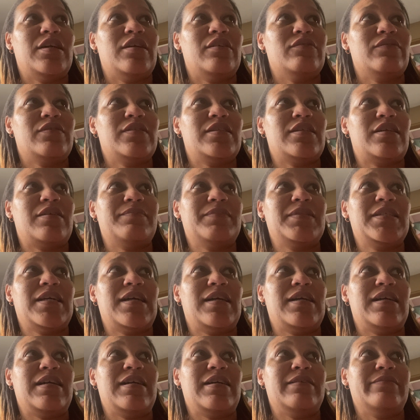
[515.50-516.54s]

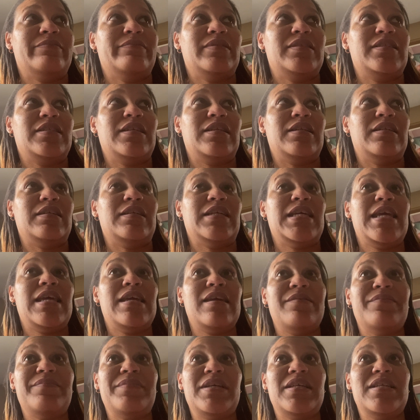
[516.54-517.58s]
sometimes it'll
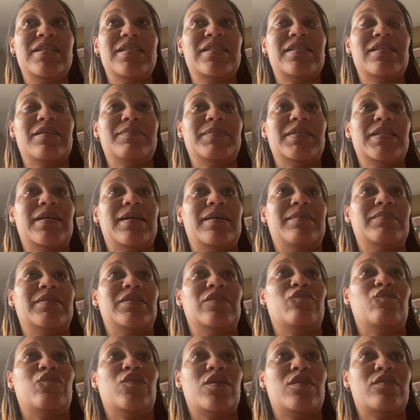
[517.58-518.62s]
hit me, sometimes
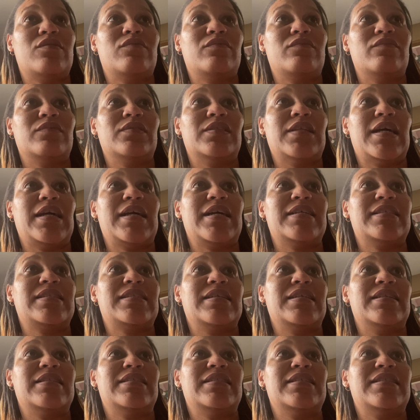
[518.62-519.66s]
it won't. Like I
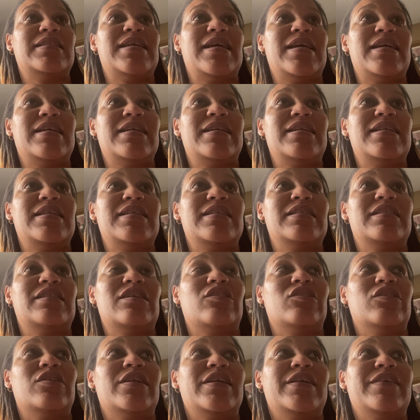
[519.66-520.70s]
said, today is
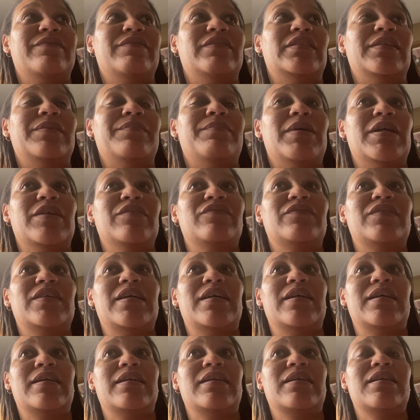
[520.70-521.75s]
her heavenly
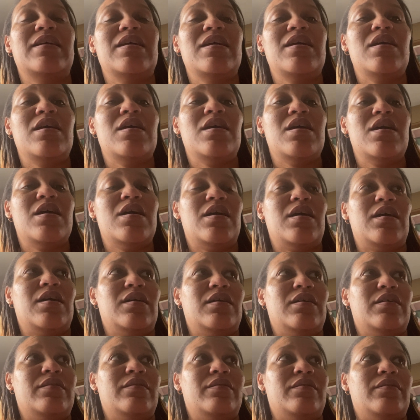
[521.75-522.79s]
birthday.
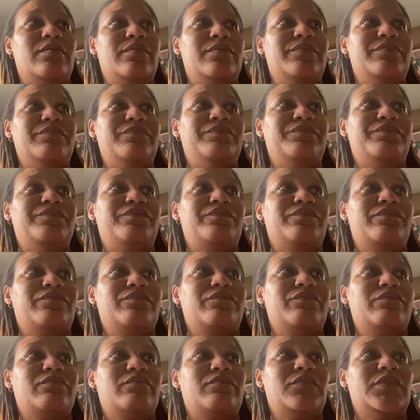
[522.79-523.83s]
Um,
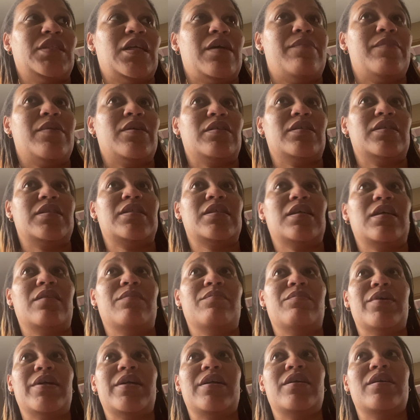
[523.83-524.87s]
I'm gonna
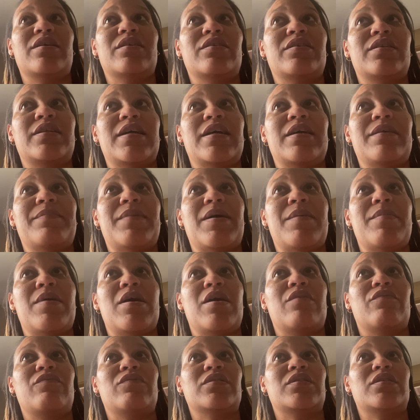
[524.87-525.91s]
celebrate her today. My
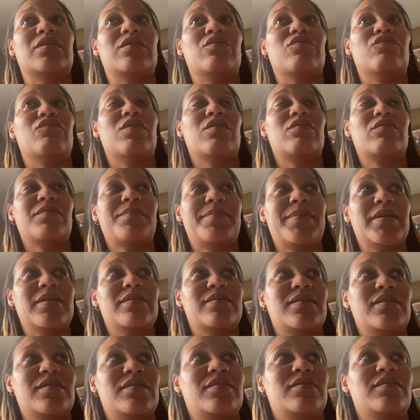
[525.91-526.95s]
mom was a Corona
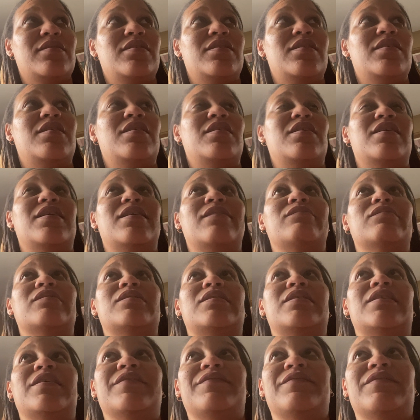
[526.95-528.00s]
person. I would
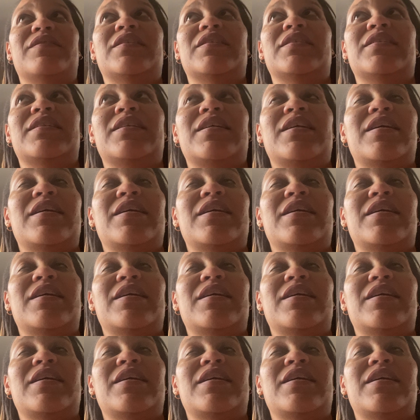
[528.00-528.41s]
definitely